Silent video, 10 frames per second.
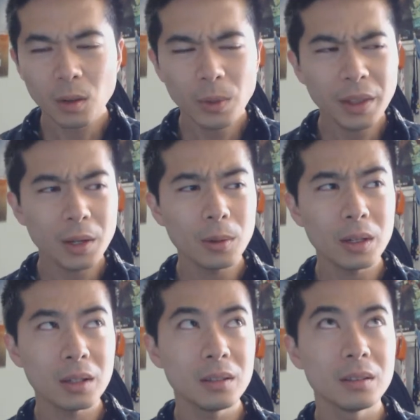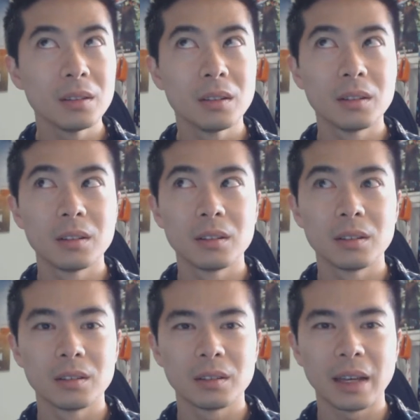when
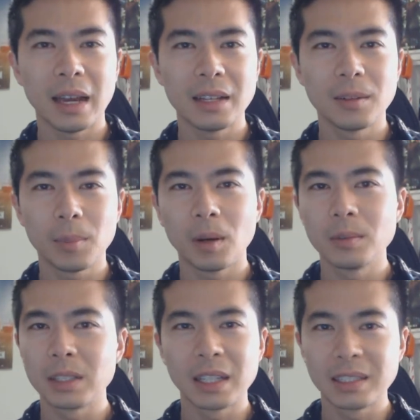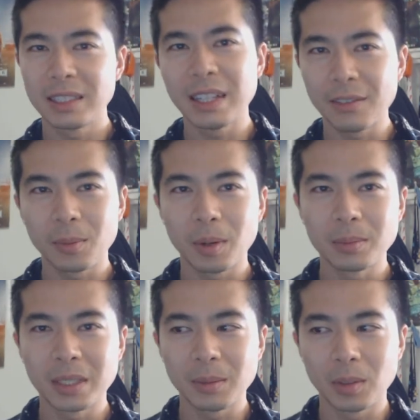they had the bombs and they didn't have the
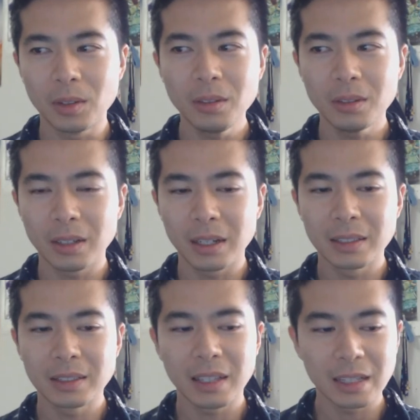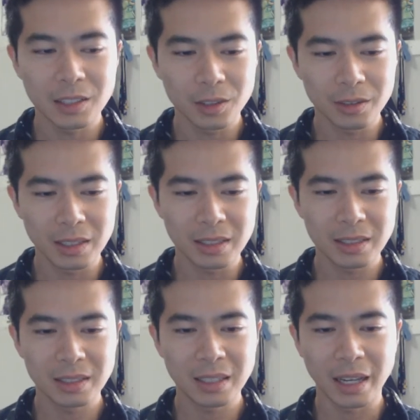bombs anymore, and so they had to use this
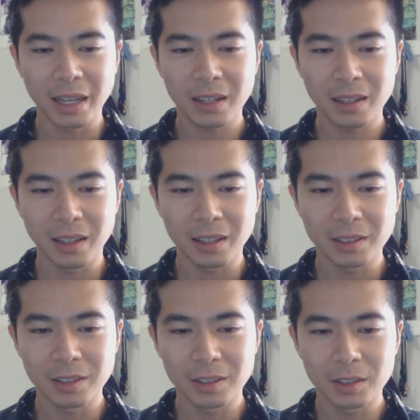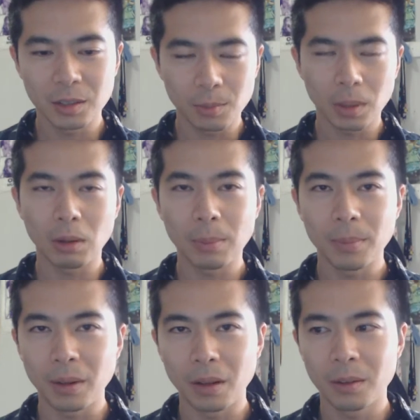tank thing to blow
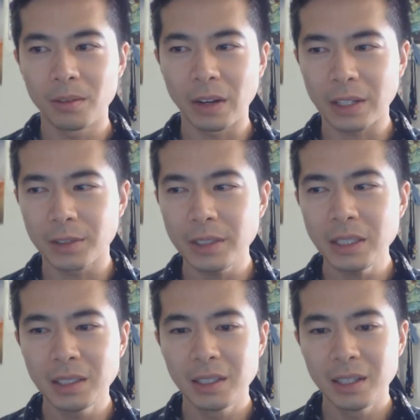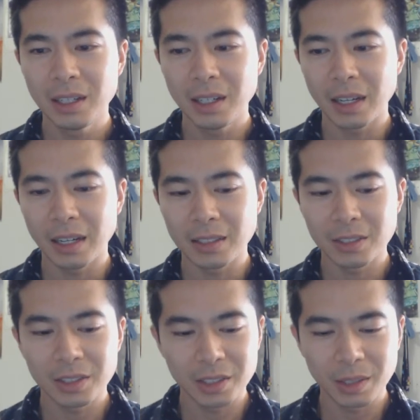up the factory.
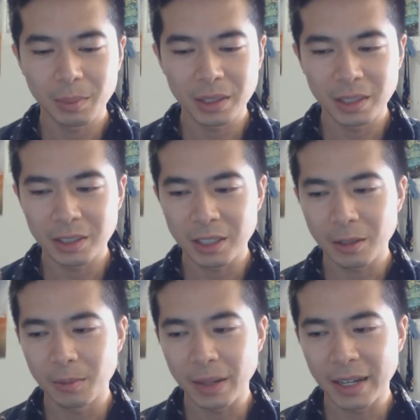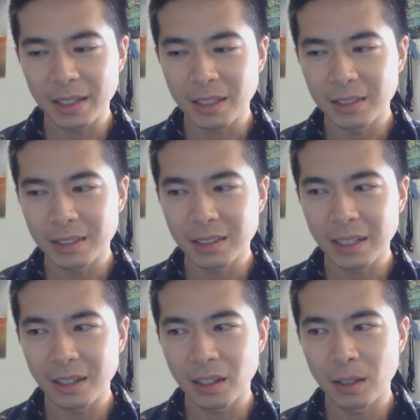And she messaged Anakin to
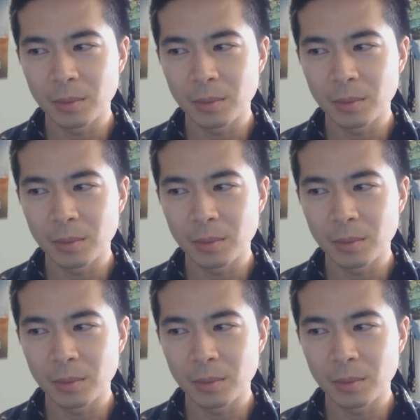say